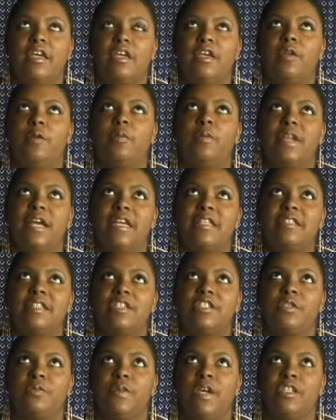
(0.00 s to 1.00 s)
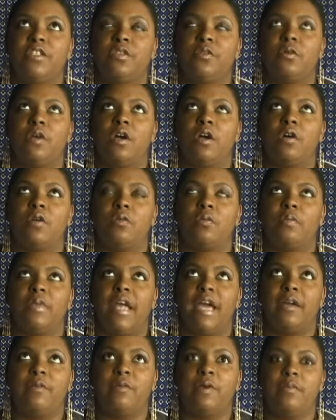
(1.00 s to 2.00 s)
you know, play such a major role.
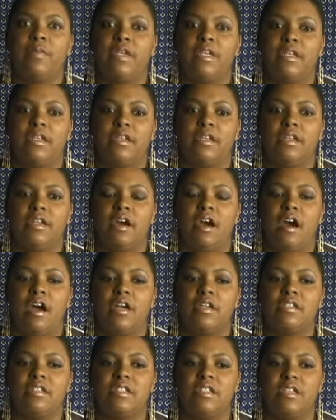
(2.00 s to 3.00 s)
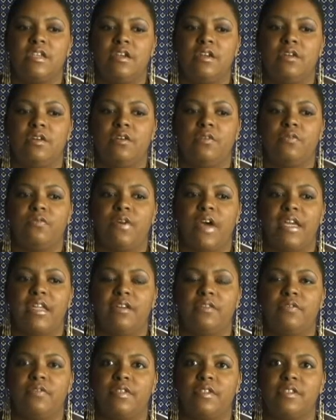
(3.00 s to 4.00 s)
Black women are still
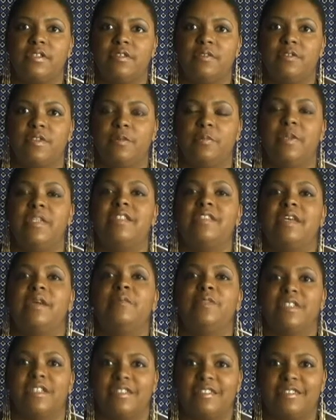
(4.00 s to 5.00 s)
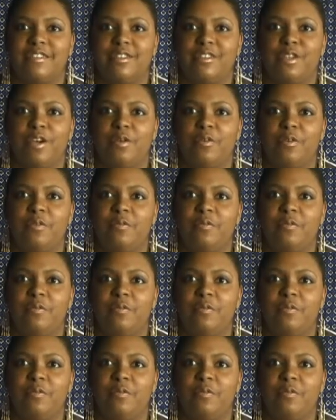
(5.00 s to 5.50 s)
fighting to be subjects. You know,